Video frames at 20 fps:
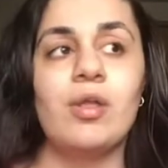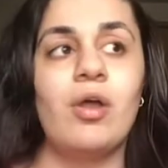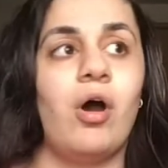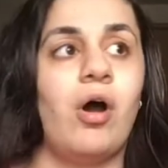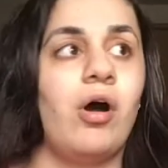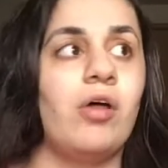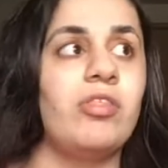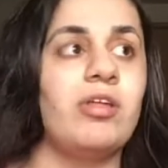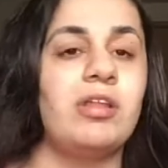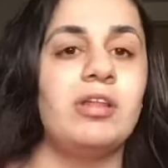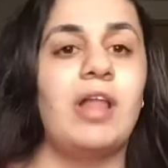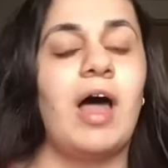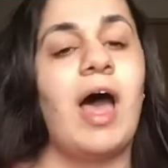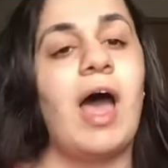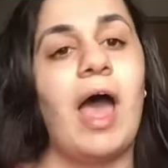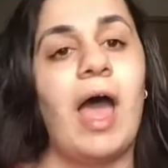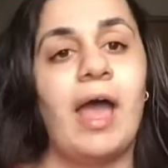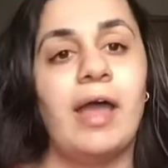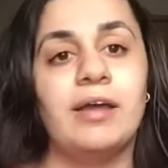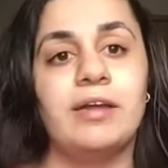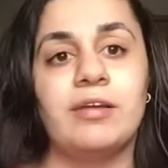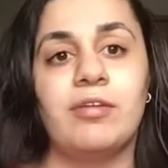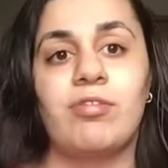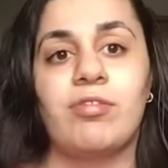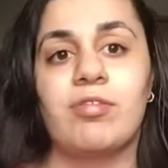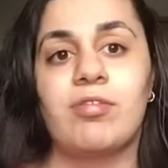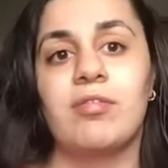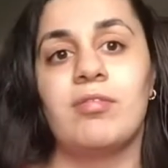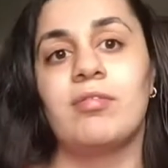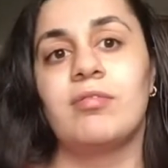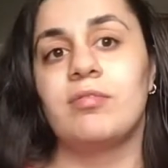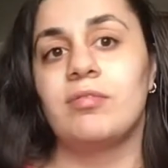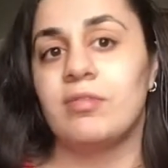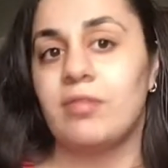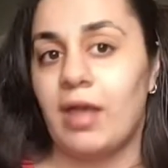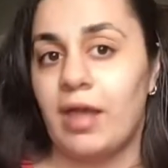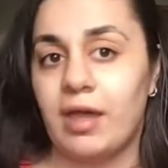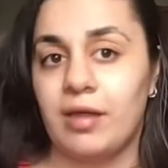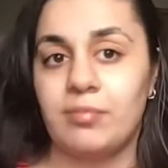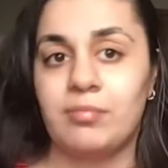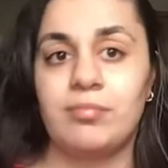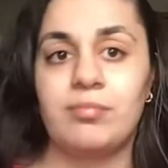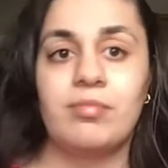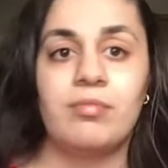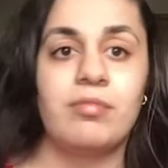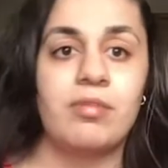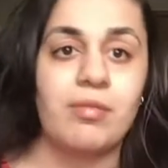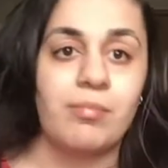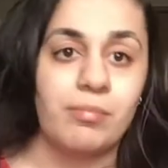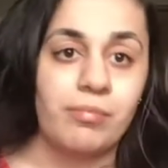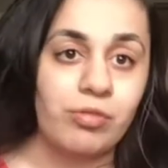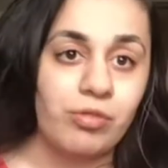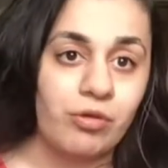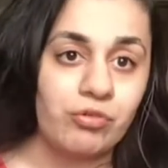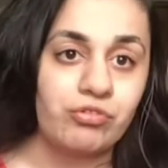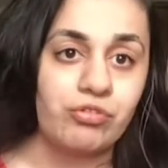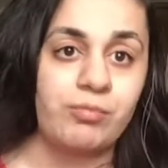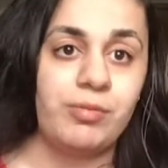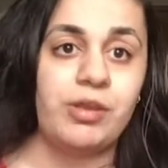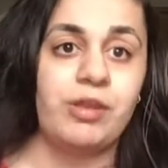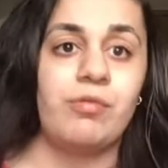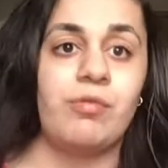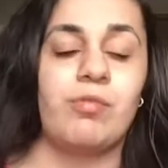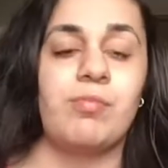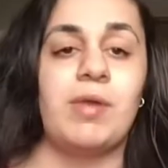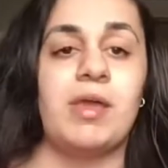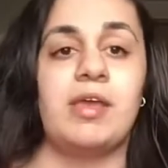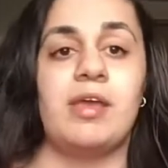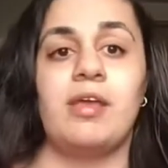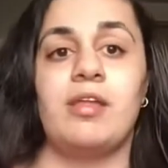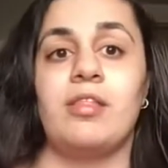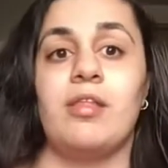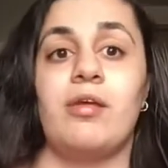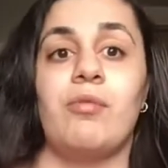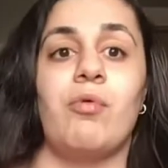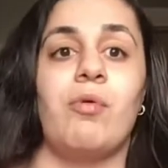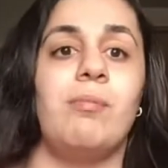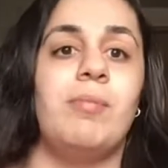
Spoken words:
all the lies that the social media was making, and they were